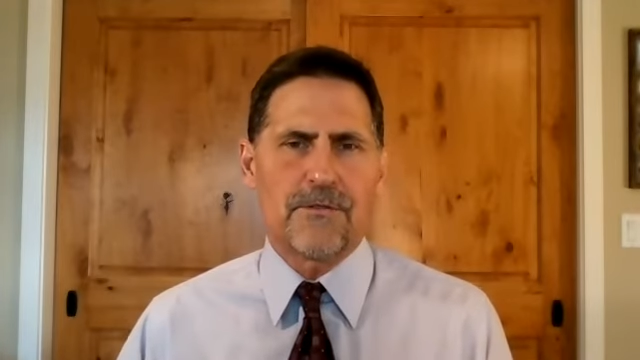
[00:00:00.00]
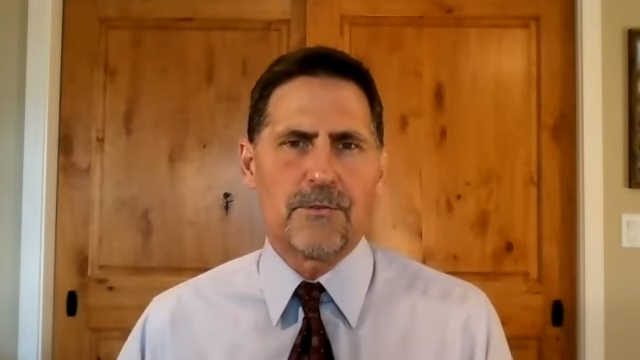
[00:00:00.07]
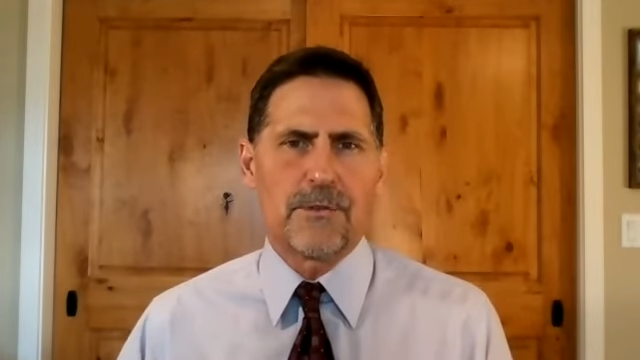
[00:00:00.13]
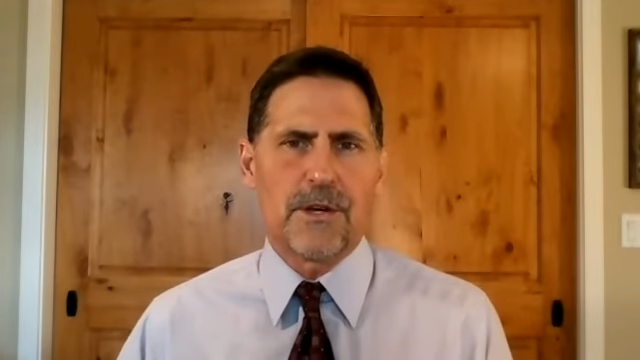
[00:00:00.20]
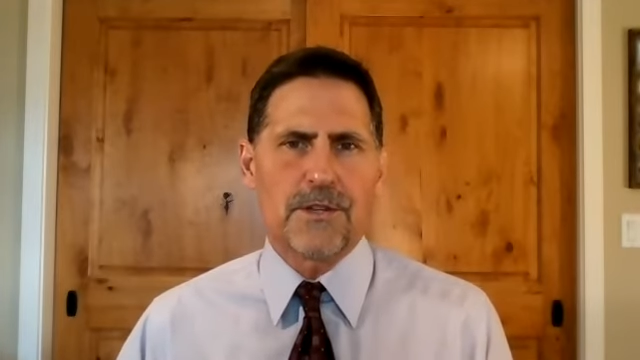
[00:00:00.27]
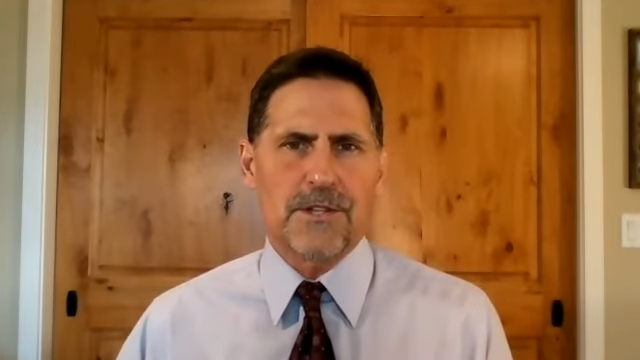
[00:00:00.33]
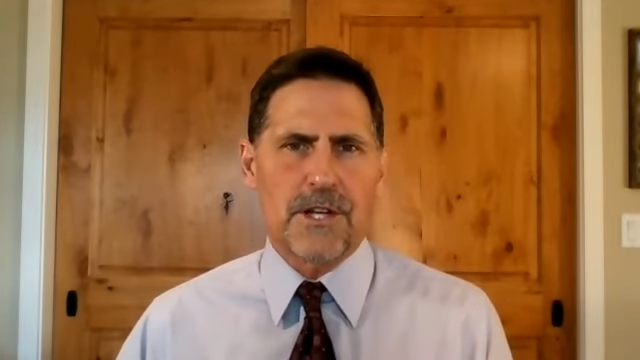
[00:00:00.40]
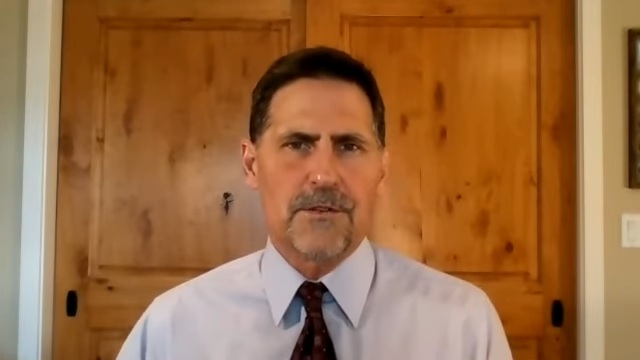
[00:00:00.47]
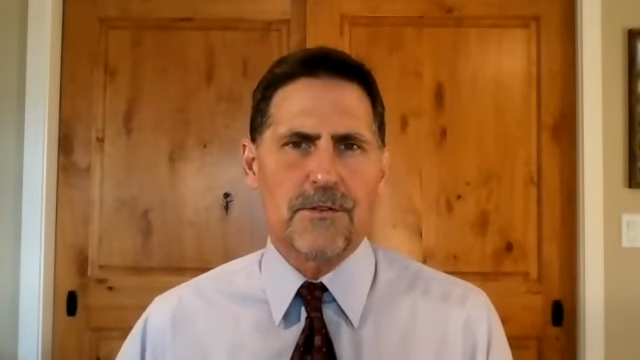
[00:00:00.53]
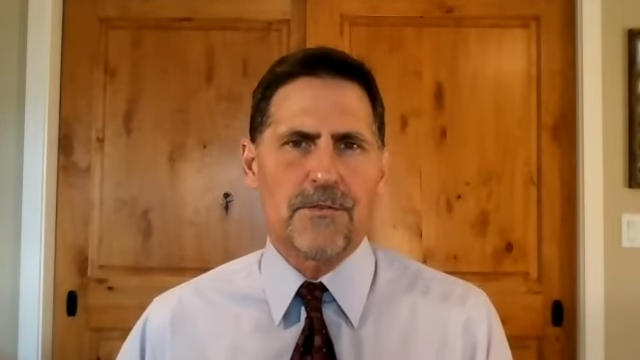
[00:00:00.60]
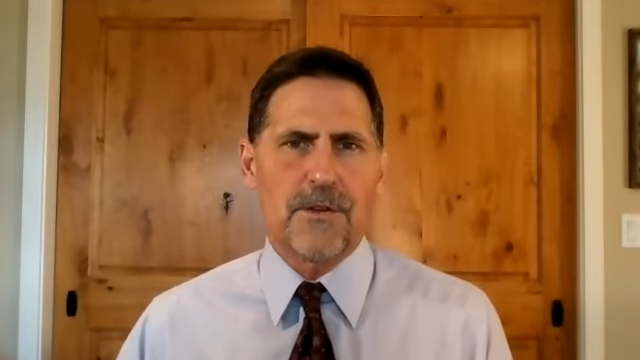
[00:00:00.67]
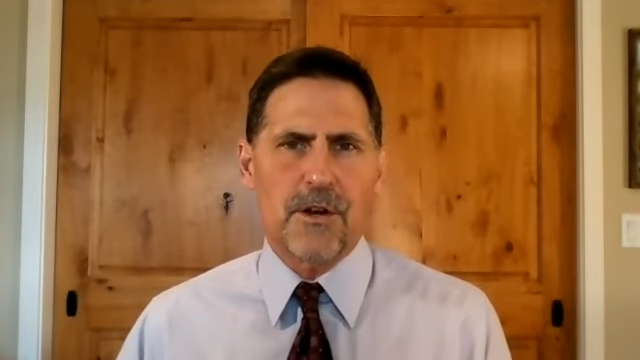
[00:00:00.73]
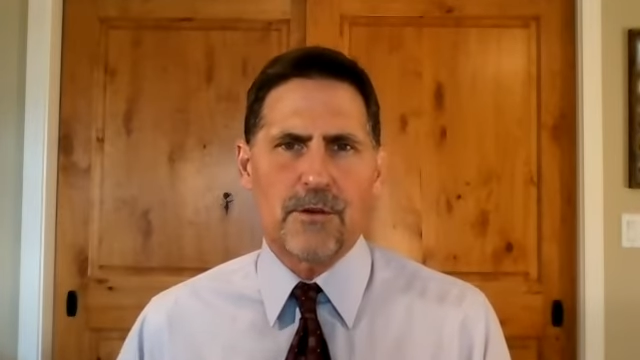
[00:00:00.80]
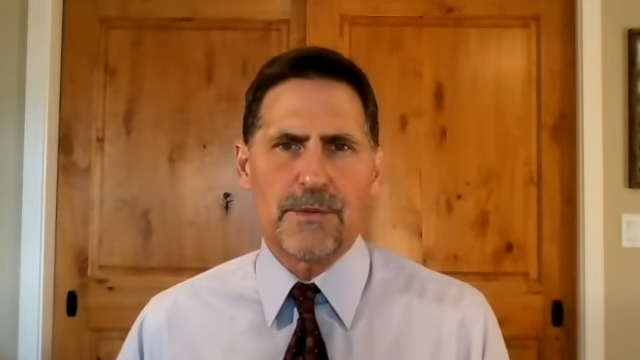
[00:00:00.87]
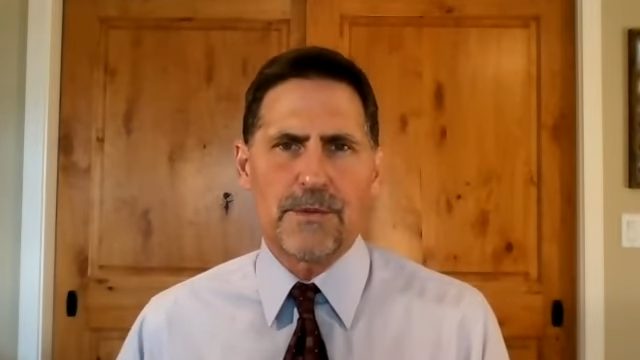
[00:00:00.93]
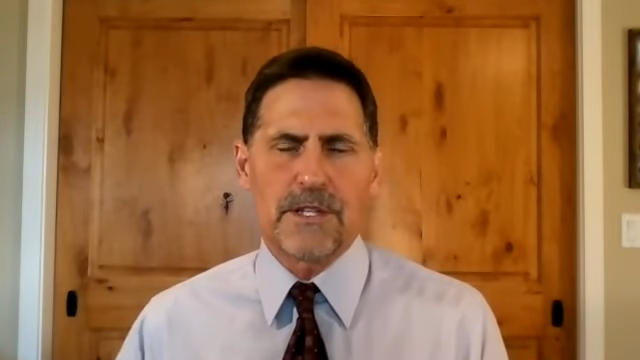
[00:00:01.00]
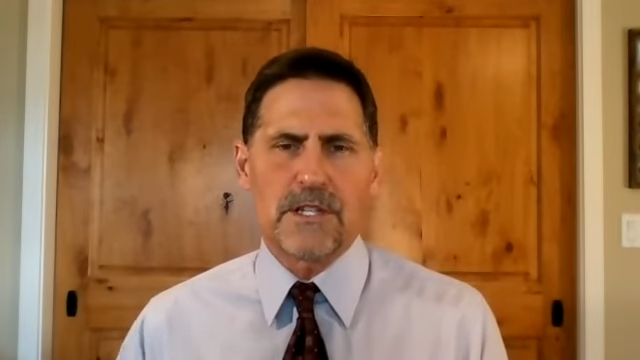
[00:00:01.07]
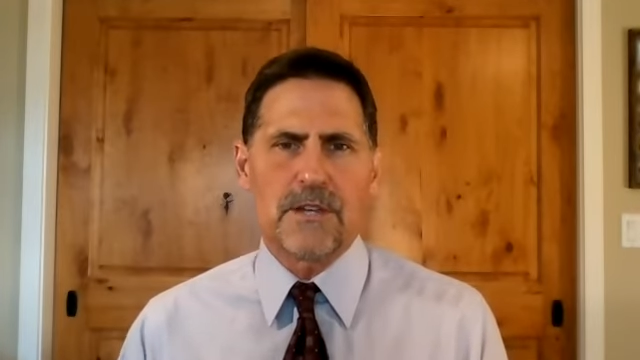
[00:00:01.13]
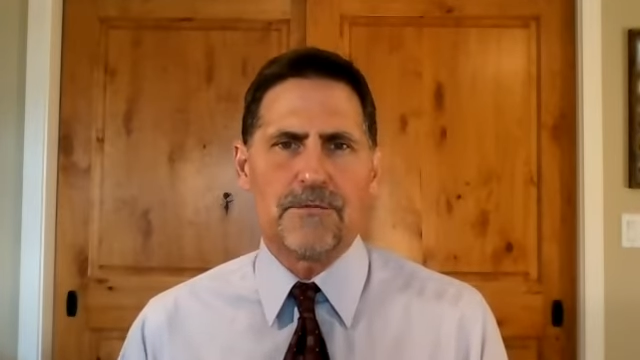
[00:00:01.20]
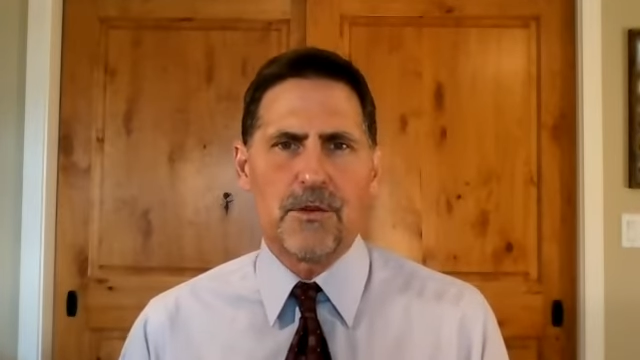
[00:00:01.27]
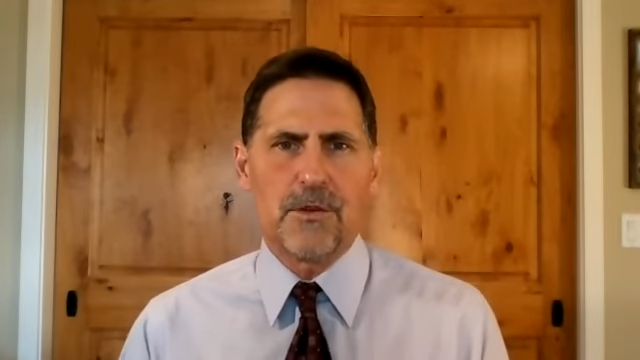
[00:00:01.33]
from those other therapies if